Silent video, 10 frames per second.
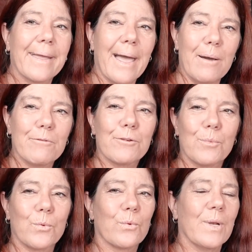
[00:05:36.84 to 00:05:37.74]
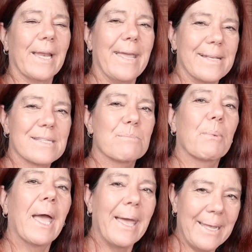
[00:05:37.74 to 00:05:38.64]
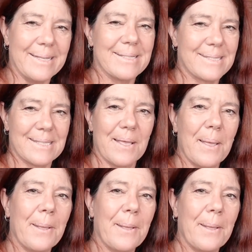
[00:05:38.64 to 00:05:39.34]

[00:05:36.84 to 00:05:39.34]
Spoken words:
comfortable, relaxed pace.